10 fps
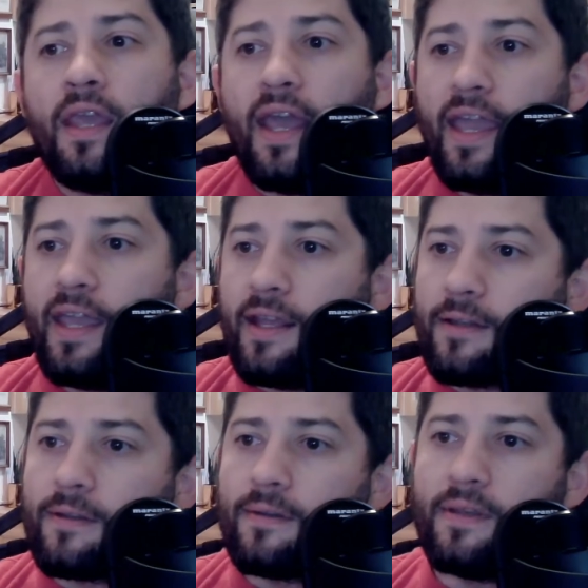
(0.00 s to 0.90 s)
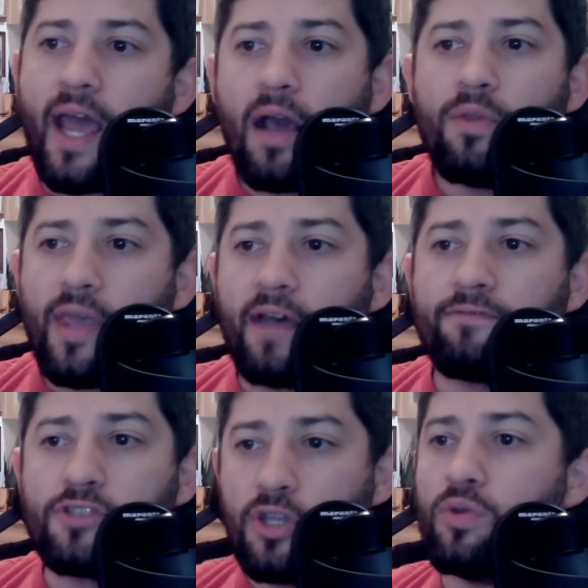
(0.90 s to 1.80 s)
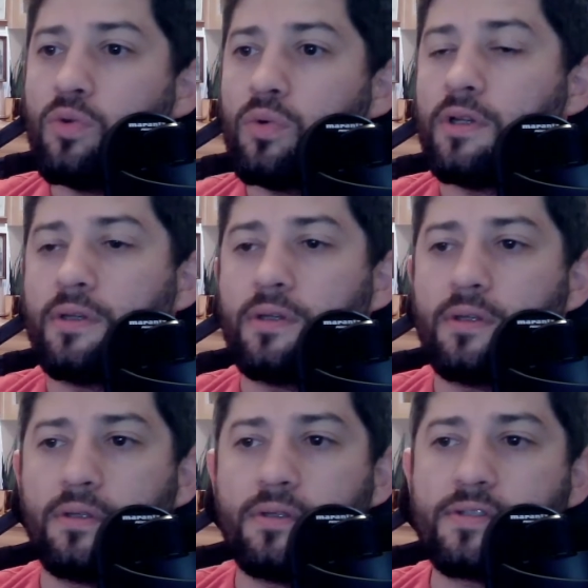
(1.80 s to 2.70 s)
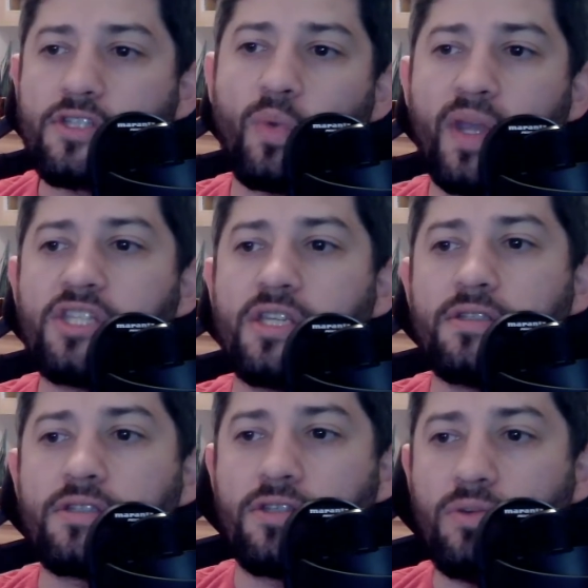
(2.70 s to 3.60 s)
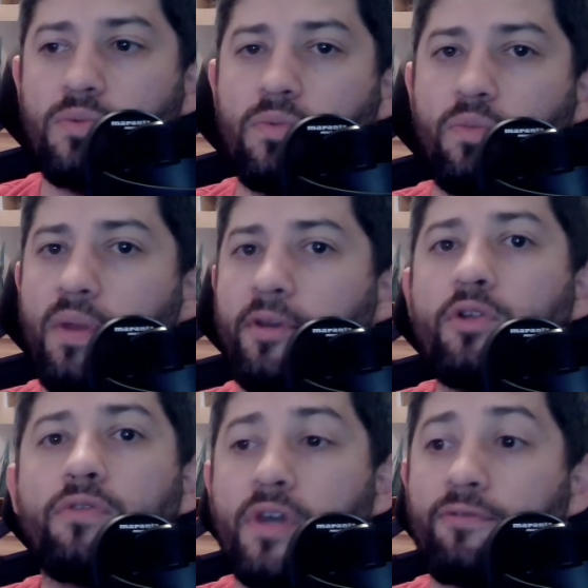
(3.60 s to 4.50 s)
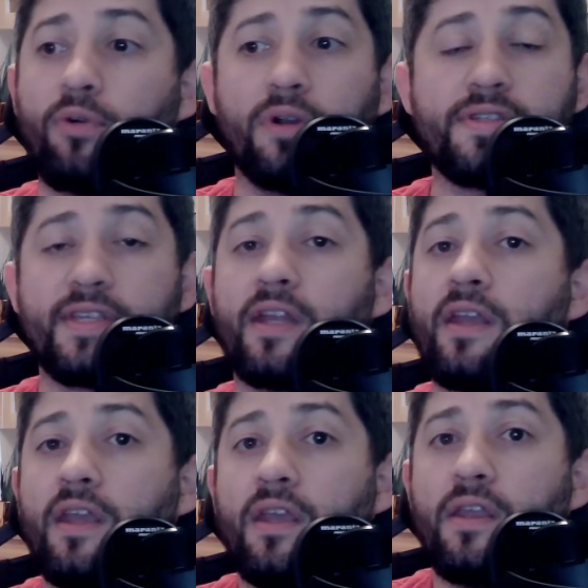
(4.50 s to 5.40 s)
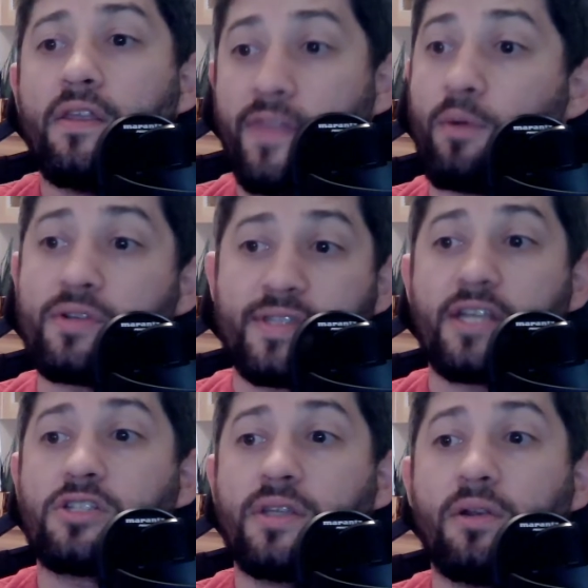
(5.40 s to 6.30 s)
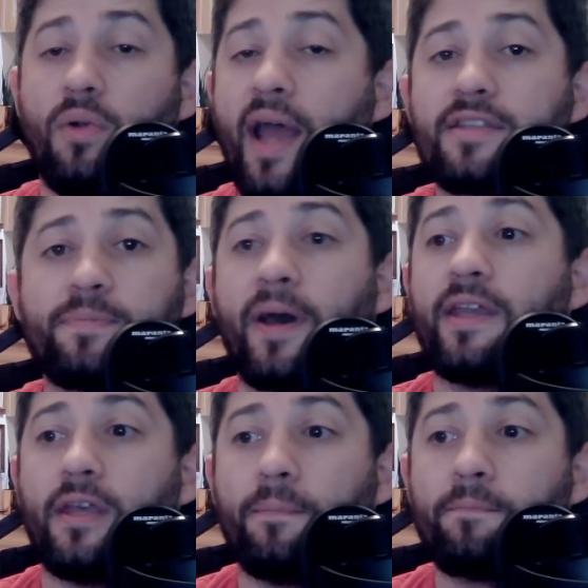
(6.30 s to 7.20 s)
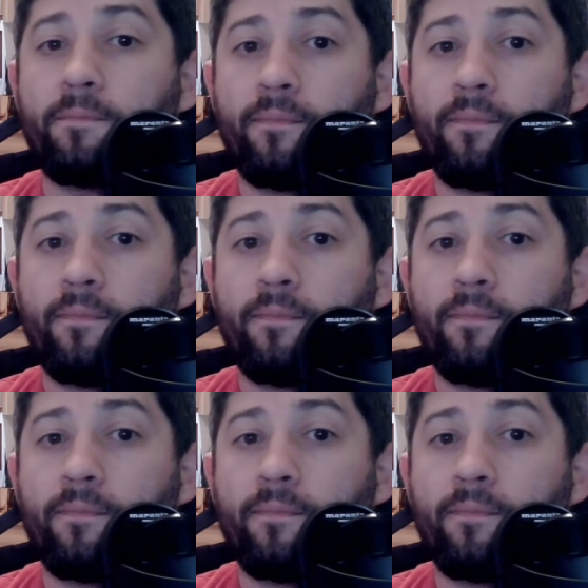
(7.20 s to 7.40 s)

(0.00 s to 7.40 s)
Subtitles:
And now you have two situations, two women who have come forward and said that they were sexually harassed by him.